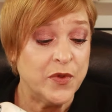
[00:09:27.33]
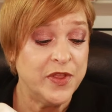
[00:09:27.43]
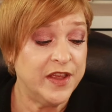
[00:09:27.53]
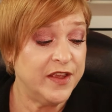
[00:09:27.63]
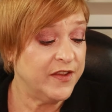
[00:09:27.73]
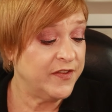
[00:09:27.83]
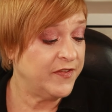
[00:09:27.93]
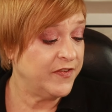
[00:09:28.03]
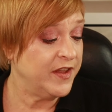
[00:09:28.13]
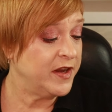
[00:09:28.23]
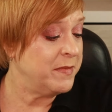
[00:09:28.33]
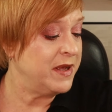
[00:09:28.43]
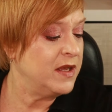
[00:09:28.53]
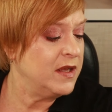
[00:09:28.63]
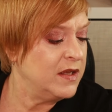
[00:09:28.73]
or the
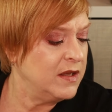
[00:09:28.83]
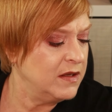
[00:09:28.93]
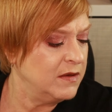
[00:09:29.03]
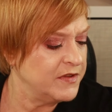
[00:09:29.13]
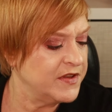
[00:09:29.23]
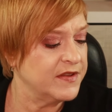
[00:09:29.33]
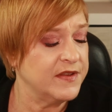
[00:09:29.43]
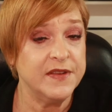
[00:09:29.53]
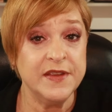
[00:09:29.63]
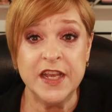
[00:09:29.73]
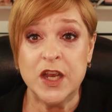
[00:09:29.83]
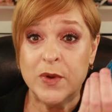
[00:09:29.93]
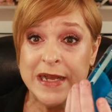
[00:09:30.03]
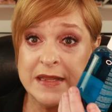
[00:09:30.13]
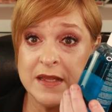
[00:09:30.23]
Cinema
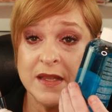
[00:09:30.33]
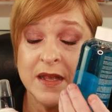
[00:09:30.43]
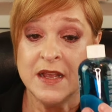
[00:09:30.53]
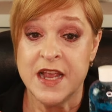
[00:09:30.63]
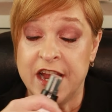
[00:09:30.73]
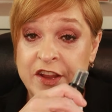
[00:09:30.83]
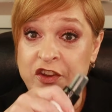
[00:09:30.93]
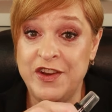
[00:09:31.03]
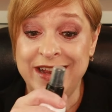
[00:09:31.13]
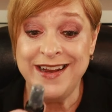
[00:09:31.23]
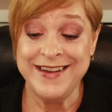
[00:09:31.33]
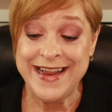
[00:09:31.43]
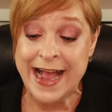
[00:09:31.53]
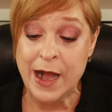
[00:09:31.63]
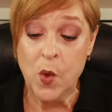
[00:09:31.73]
Secrets and you need a
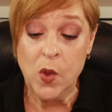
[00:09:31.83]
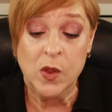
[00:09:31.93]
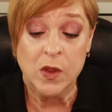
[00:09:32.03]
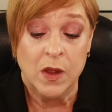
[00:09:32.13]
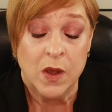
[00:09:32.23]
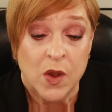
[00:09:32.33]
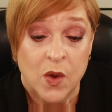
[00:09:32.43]
towel